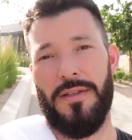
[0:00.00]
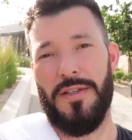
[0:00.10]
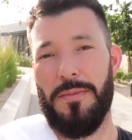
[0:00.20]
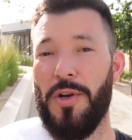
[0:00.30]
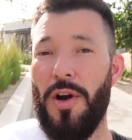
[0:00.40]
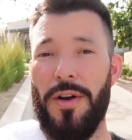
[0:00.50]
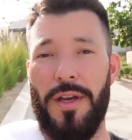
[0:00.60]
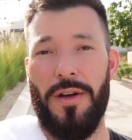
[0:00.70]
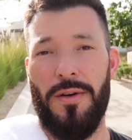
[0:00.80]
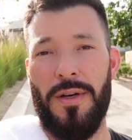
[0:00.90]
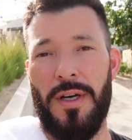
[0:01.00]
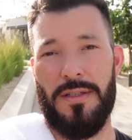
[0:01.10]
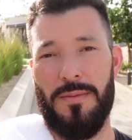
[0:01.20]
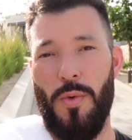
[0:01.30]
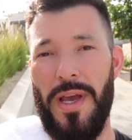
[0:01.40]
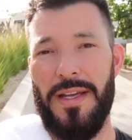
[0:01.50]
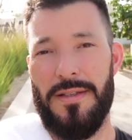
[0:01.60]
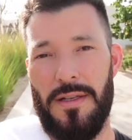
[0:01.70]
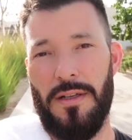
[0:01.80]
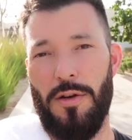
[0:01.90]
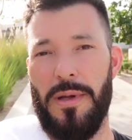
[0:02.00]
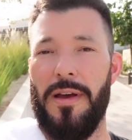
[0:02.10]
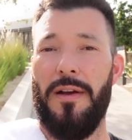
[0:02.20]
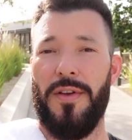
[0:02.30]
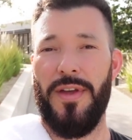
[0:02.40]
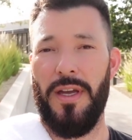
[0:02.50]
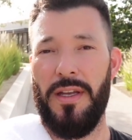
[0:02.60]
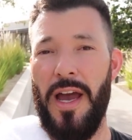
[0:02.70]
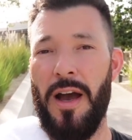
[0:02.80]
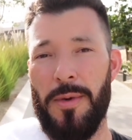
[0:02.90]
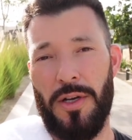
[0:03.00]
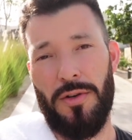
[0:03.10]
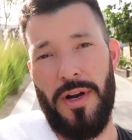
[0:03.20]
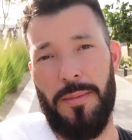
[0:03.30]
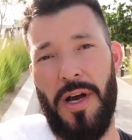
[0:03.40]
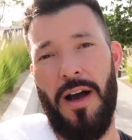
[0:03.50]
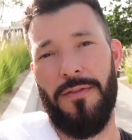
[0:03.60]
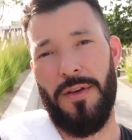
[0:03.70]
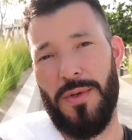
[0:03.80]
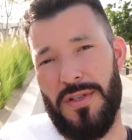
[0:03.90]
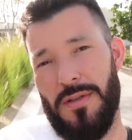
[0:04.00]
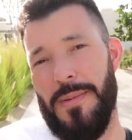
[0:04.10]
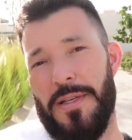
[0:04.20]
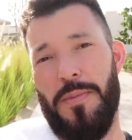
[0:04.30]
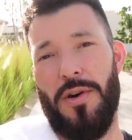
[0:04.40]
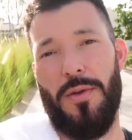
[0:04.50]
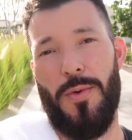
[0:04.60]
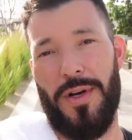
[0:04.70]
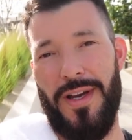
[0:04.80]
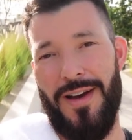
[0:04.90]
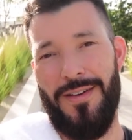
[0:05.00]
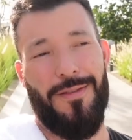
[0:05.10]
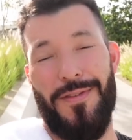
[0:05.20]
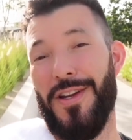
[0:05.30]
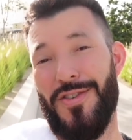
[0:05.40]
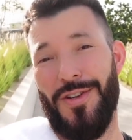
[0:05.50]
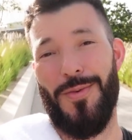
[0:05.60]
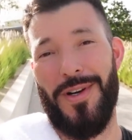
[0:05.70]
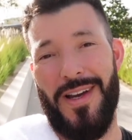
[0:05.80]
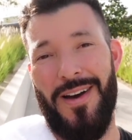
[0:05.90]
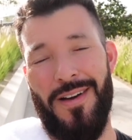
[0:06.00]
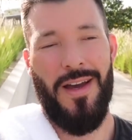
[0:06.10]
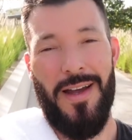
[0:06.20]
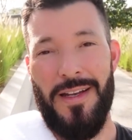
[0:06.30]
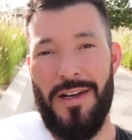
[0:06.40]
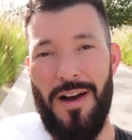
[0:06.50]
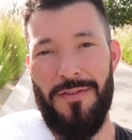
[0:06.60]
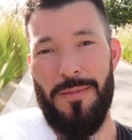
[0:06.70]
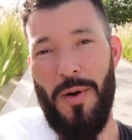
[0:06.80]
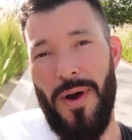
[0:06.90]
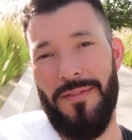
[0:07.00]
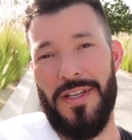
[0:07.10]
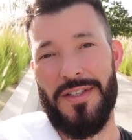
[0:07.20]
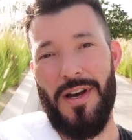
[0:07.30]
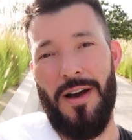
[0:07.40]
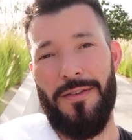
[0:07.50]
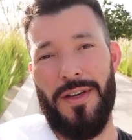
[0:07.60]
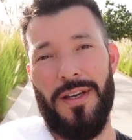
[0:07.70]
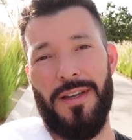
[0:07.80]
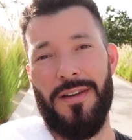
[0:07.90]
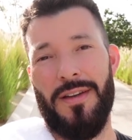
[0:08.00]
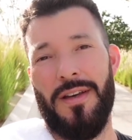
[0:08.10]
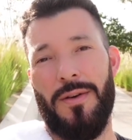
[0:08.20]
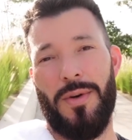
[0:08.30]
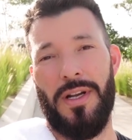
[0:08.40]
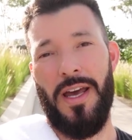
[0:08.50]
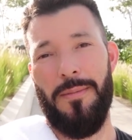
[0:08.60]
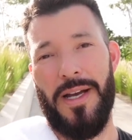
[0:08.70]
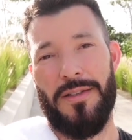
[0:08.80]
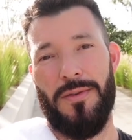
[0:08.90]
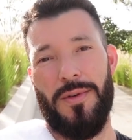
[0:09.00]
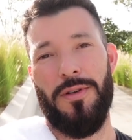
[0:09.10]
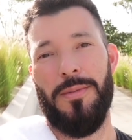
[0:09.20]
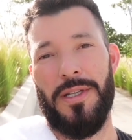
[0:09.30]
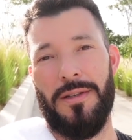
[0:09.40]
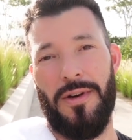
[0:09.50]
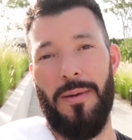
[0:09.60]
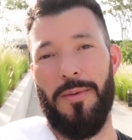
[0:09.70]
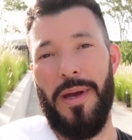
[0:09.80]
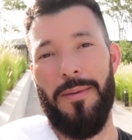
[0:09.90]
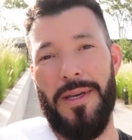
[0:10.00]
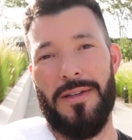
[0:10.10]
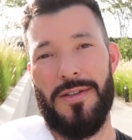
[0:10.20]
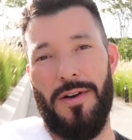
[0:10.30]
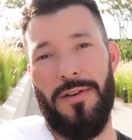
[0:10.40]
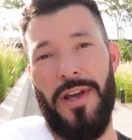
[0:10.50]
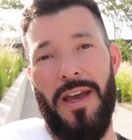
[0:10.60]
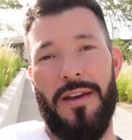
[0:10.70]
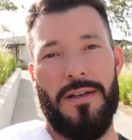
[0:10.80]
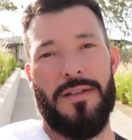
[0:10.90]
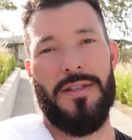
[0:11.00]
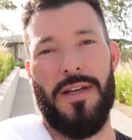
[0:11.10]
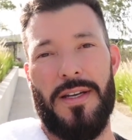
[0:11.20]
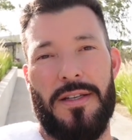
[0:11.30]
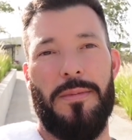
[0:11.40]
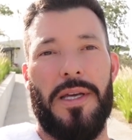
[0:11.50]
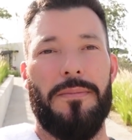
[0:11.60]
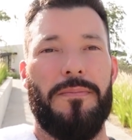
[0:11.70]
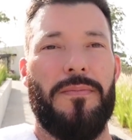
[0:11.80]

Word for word: did some cardio, some weights, did a little bit of everything, and now I'm gonna go grab coffee, which is the best part of the workout, finishing the workout. I need coffee, my wife needs coffee, and we're gonna head back to the room and grab the baby and start our day. See you guys in a bit.